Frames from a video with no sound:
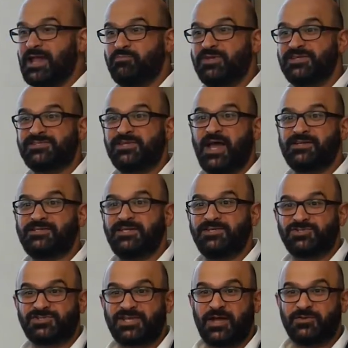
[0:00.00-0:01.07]
at BCIT
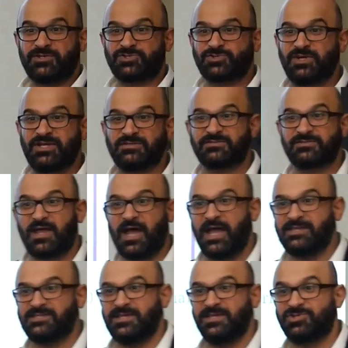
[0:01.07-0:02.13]
just down the street.
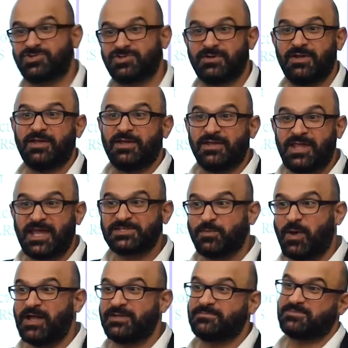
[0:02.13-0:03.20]
I teach, guess
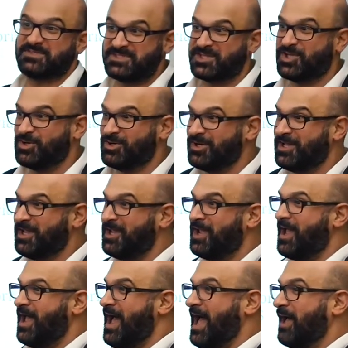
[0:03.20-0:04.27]
what, security.
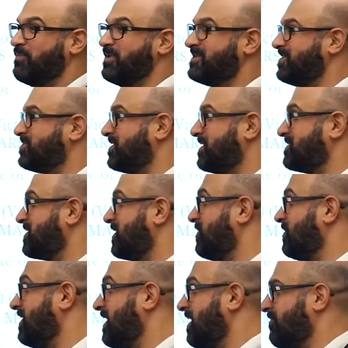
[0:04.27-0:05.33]
I've been teaching
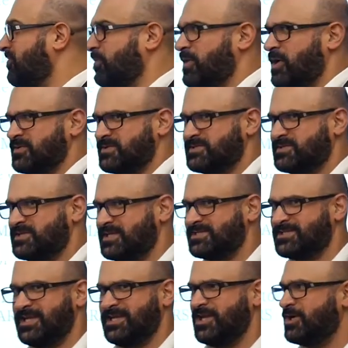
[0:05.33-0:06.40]
security there for about 16